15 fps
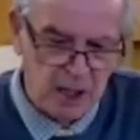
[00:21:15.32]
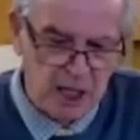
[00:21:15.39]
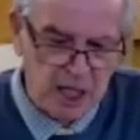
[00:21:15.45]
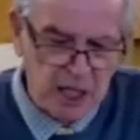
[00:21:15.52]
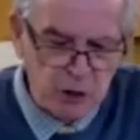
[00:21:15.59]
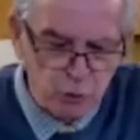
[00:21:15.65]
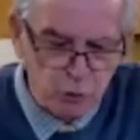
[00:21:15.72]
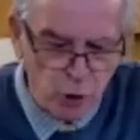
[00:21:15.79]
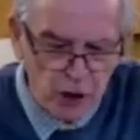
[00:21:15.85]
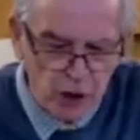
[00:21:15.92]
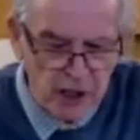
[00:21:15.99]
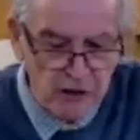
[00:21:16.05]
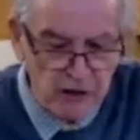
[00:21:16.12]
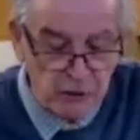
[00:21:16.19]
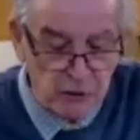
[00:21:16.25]
He's
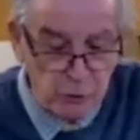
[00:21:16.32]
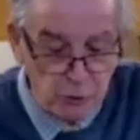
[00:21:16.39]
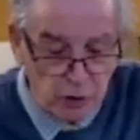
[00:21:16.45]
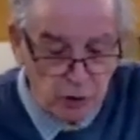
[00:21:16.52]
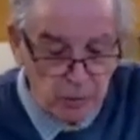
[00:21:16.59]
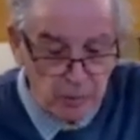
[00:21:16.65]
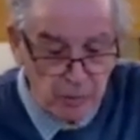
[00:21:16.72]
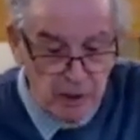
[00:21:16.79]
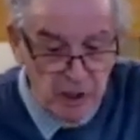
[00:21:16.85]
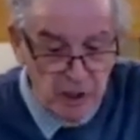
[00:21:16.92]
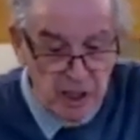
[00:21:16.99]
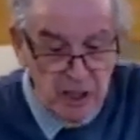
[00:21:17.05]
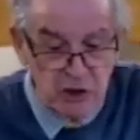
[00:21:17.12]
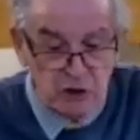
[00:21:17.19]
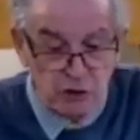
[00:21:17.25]
working through them.
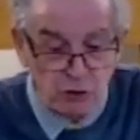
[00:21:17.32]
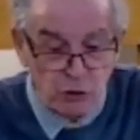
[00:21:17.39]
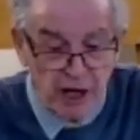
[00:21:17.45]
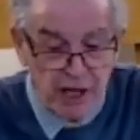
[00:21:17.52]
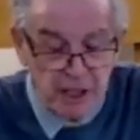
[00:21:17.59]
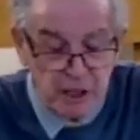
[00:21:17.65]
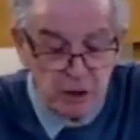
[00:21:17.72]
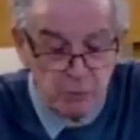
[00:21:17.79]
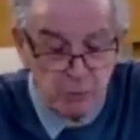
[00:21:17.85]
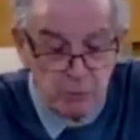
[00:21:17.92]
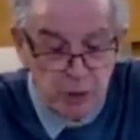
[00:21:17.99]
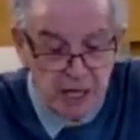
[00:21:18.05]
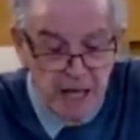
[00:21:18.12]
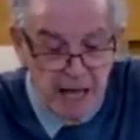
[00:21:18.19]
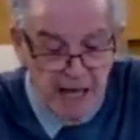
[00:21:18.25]
He's trying to
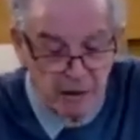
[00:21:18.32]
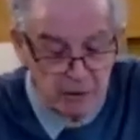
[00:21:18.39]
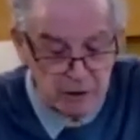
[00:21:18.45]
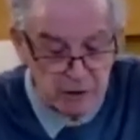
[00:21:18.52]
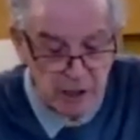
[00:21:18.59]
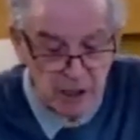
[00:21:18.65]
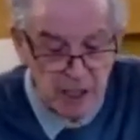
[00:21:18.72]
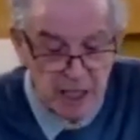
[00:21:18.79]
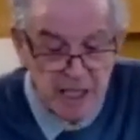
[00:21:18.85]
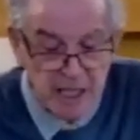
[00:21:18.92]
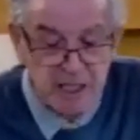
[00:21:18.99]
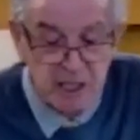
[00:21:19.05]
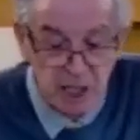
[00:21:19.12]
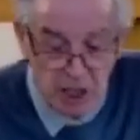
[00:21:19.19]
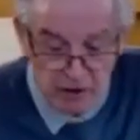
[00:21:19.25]
bring out
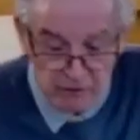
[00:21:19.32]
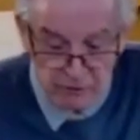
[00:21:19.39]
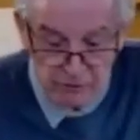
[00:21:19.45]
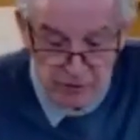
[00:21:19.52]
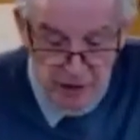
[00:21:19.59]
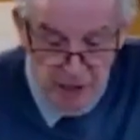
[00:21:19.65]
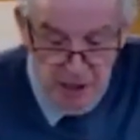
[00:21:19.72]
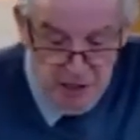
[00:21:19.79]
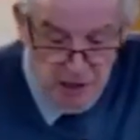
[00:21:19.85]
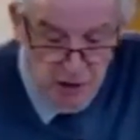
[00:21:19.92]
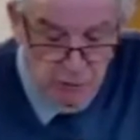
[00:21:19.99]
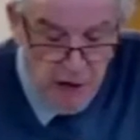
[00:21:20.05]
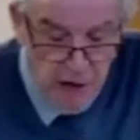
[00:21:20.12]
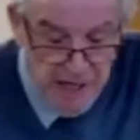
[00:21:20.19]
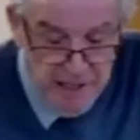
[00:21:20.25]
his love and His
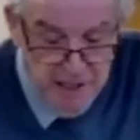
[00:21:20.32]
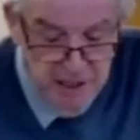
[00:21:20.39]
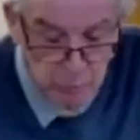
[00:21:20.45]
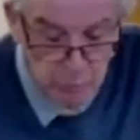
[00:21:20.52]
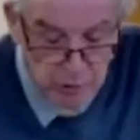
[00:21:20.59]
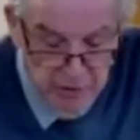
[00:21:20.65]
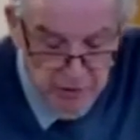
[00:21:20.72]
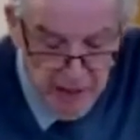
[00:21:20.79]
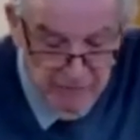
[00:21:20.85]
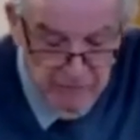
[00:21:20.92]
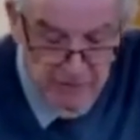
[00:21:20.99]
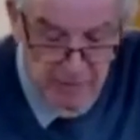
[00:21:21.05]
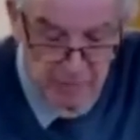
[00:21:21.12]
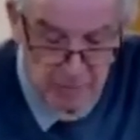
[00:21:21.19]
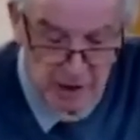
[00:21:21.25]
grace within that
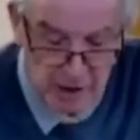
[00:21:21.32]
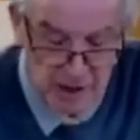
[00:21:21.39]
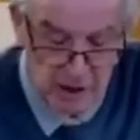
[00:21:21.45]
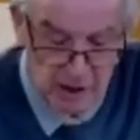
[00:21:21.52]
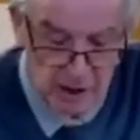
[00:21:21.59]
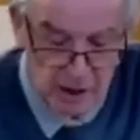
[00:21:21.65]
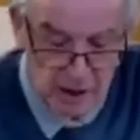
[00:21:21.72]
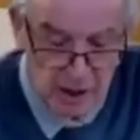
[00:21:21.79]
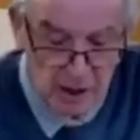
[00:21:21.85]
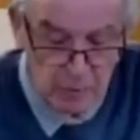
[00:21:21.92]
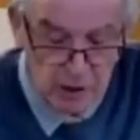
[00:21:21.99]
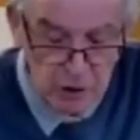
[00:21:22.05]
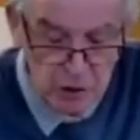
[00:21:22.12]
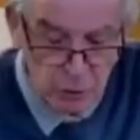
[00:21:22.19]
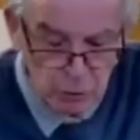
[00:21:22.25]
family.
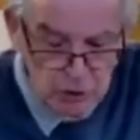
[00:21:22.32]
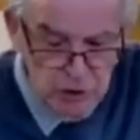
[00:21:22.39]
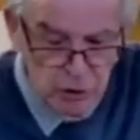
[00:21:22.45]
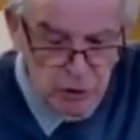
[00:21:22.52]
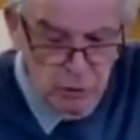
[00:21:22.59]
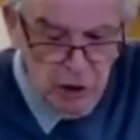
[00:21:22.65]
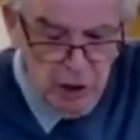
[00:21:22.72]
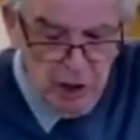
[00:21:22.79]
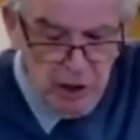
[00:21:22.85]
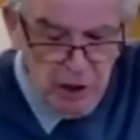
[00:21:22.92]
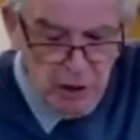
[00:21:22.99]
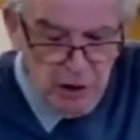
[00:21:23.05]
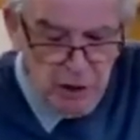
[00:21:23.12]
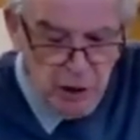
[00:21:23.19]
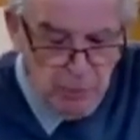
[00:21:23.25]
But He's also
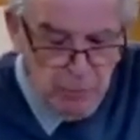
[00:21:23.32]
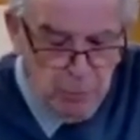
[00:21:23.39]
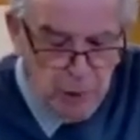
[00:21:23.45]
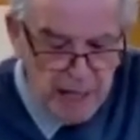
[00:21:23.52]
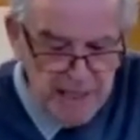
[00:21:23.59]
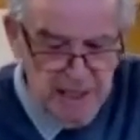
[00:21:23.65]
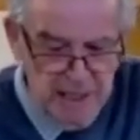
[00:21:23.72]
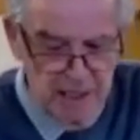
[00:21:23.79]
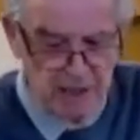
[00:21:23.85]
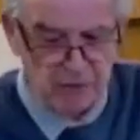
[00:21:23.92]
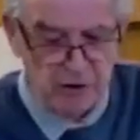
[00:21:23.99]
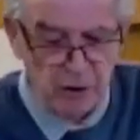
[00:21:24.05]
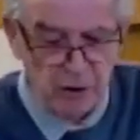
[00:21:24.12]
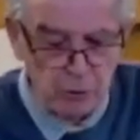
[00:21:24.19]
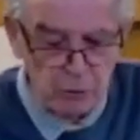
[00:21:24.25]
blessing
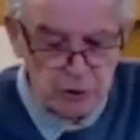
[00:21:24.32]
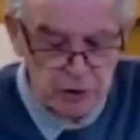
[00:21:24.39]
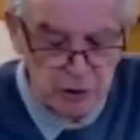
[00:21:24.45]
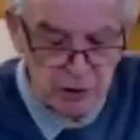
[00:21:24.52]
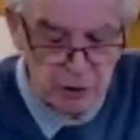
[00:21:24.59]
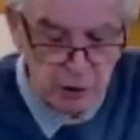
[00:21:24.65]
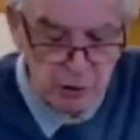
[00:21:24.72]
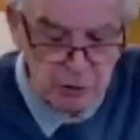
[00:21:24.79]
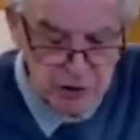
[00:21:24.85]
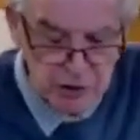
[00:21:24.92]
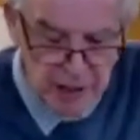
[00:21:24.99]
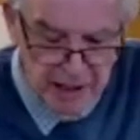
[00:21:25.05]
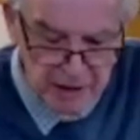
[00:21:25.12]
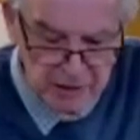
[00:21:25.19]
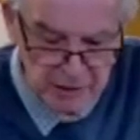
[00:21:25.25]
those who are
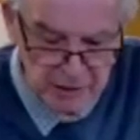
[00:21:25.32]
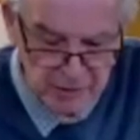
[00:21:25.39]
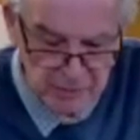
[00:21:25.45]
rejected.